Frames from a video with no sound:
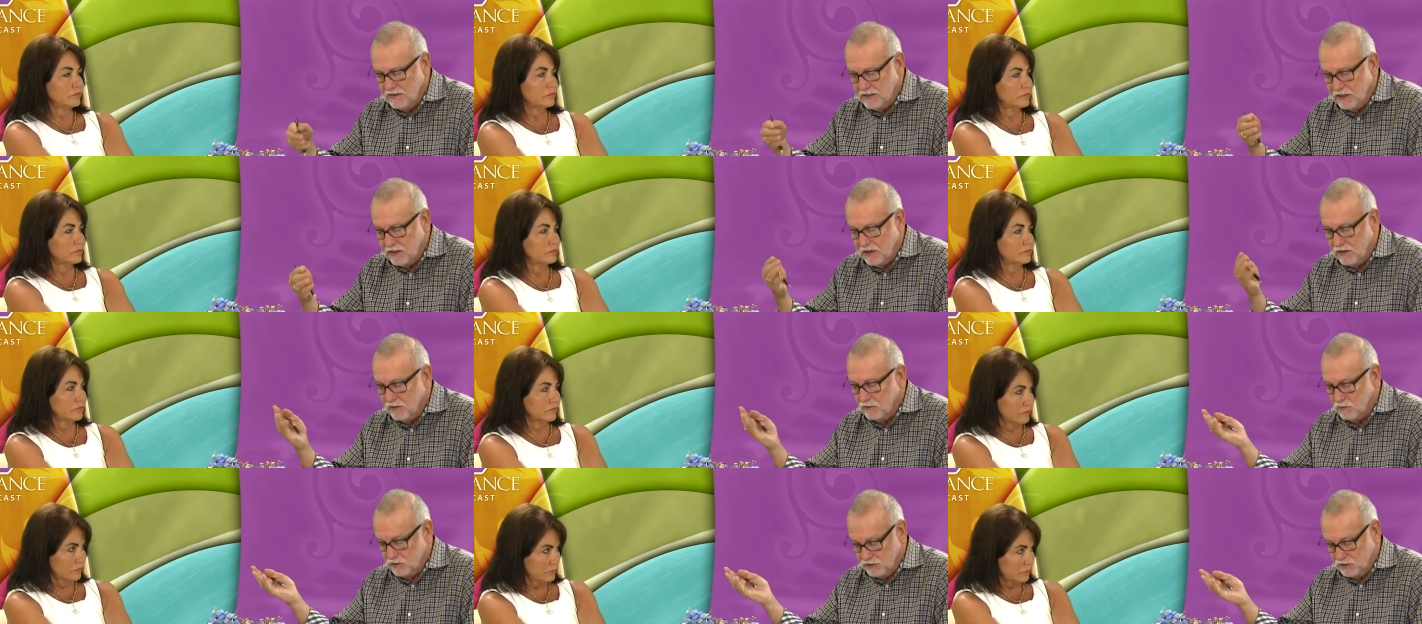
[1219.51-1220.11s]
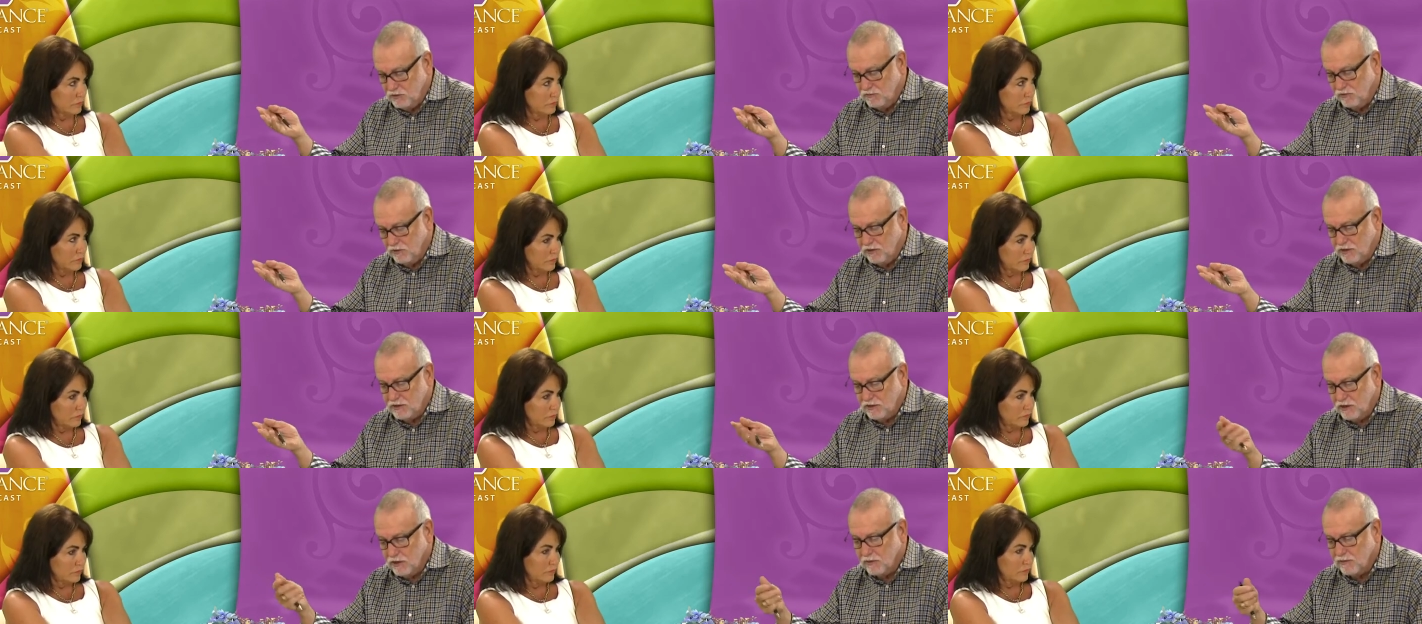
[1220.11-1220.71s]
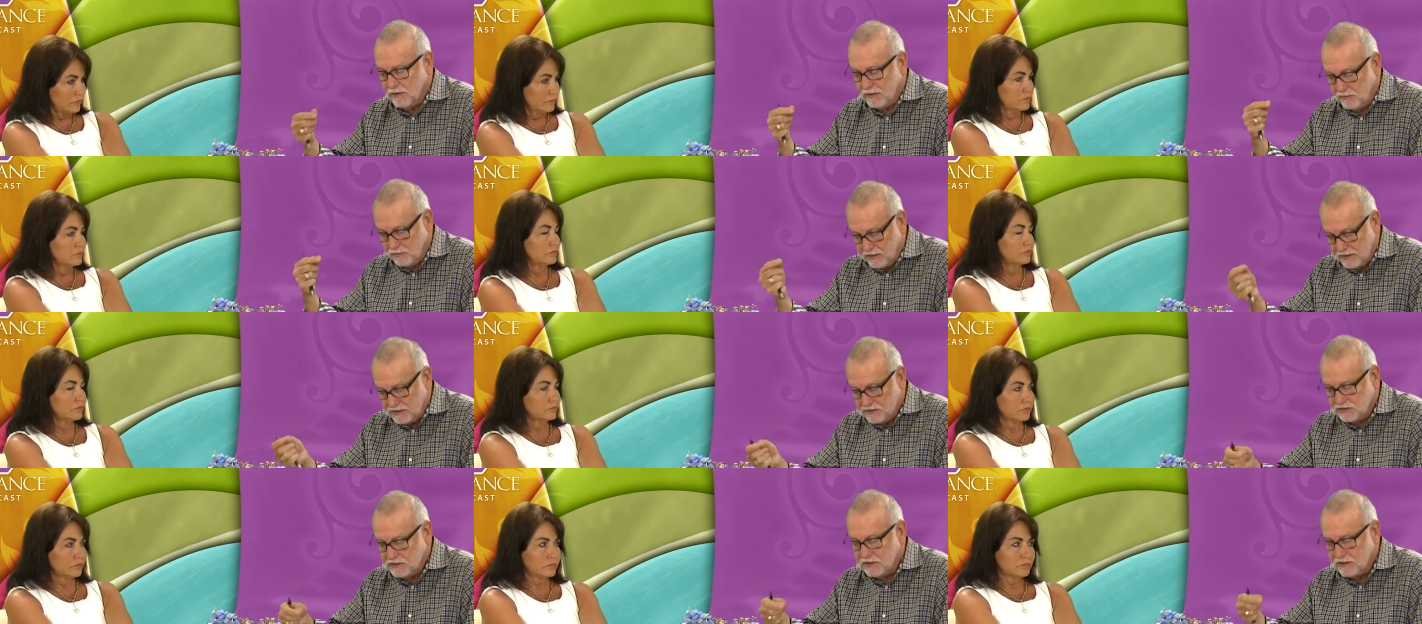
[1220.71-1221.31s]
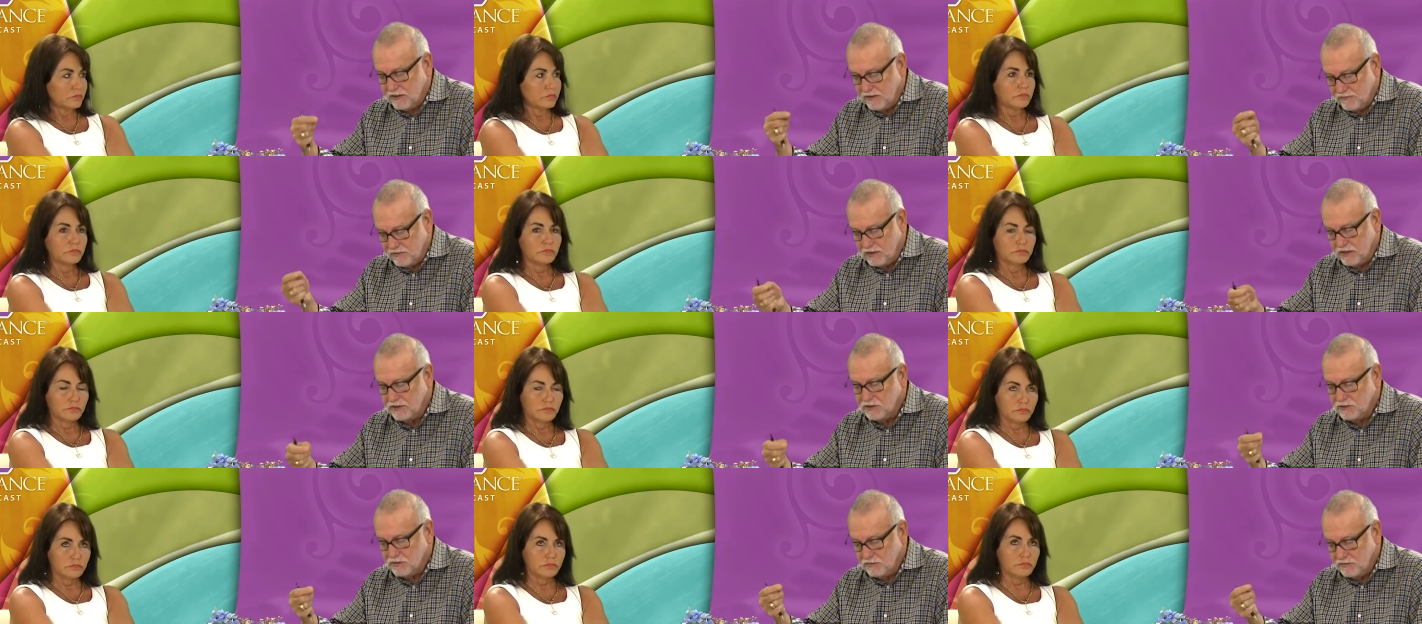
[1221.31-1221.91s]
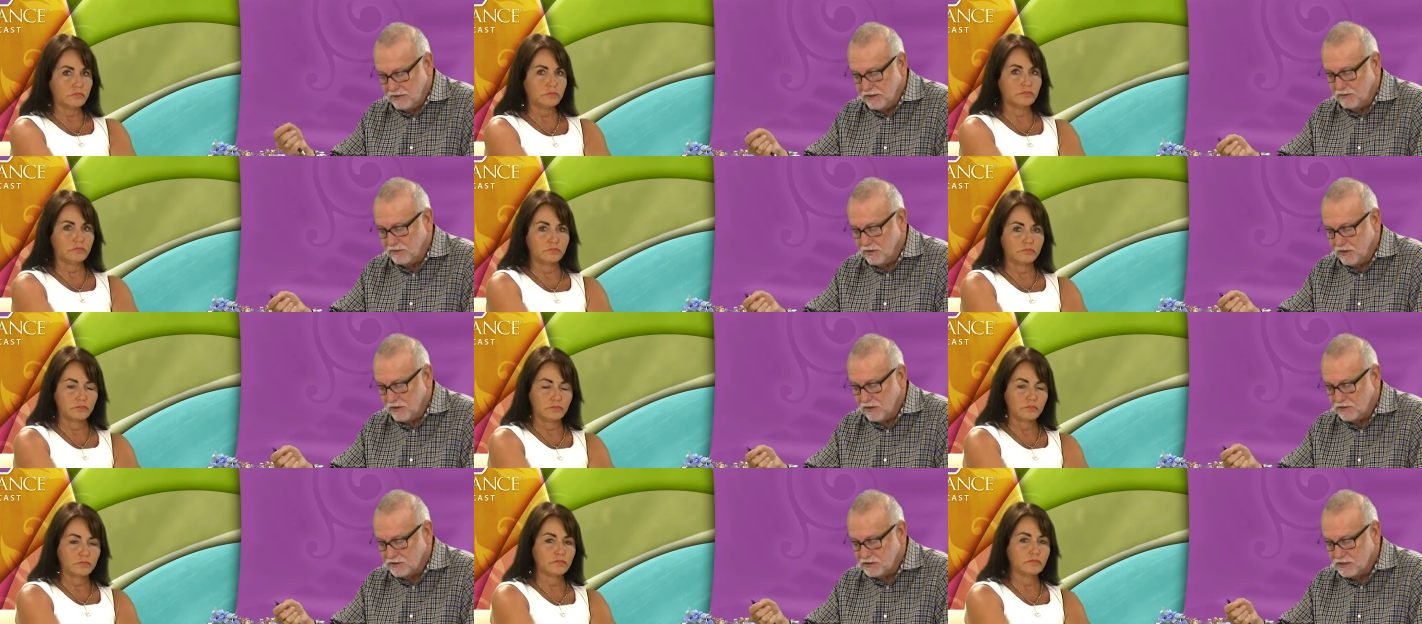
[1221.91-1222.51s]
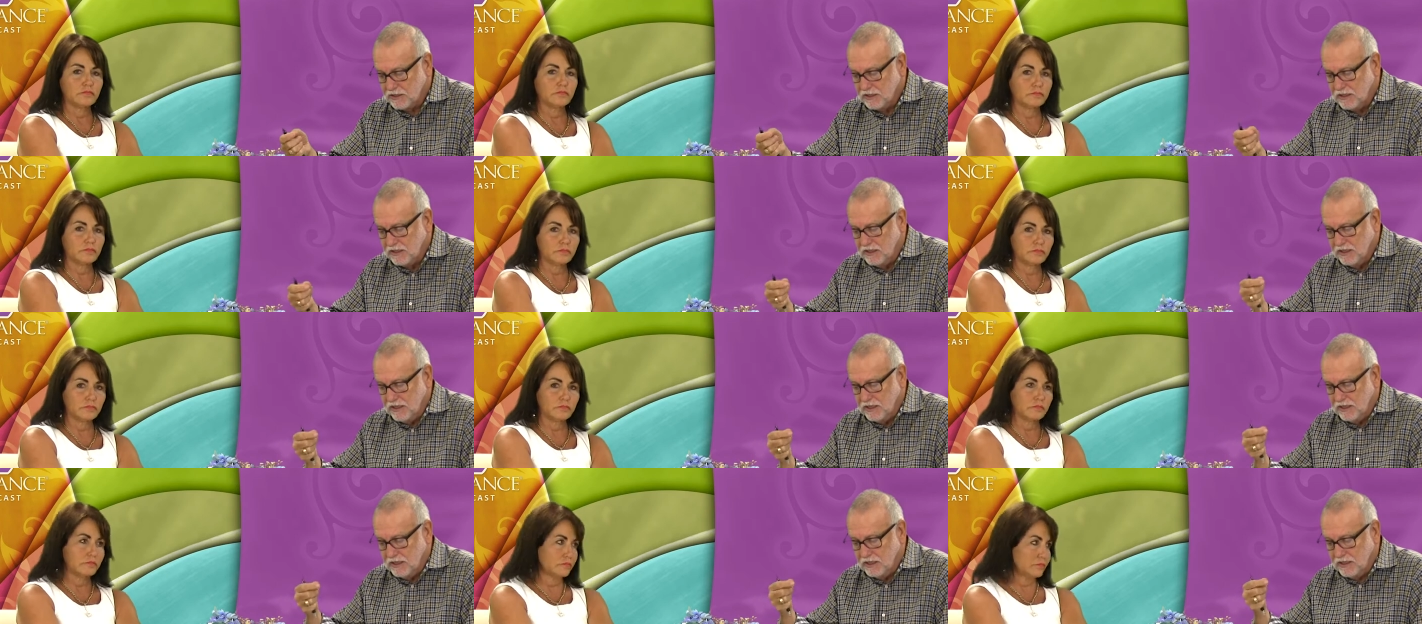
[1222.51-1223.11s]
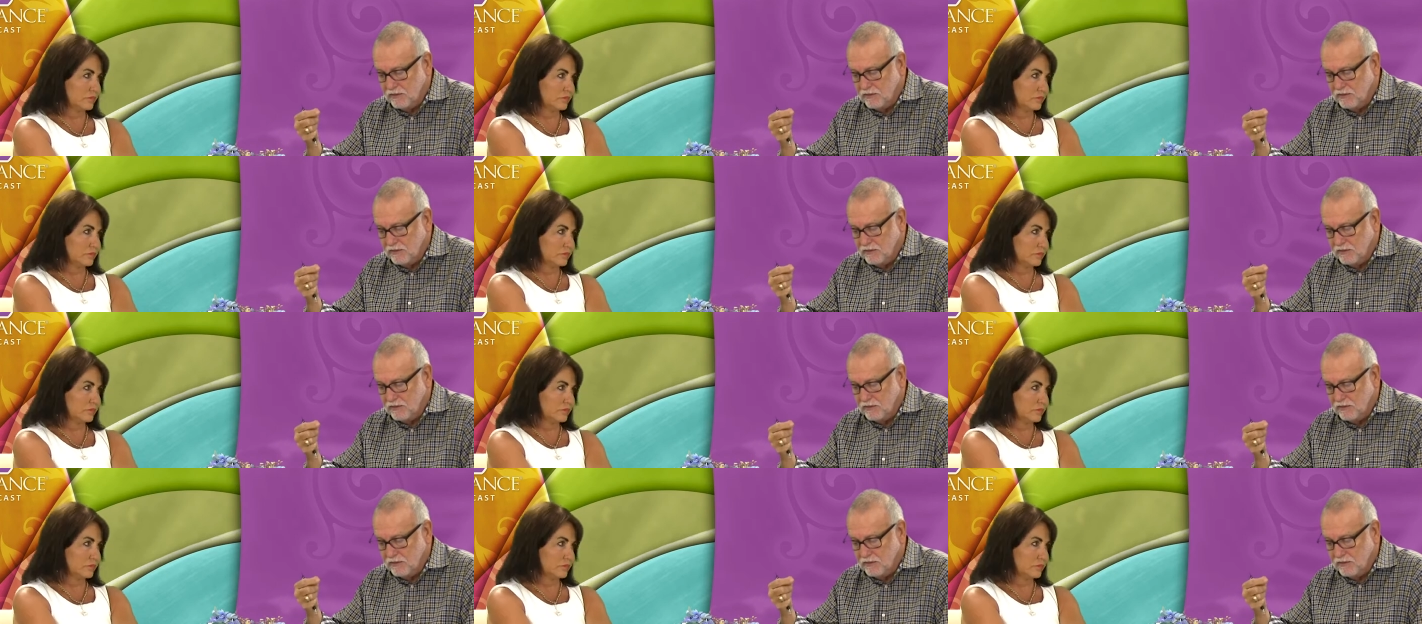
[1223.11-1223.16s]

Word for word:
Speaker 1: Then all the ones you've already talked about pregnancy, ovulation, menopause, mm-hmm.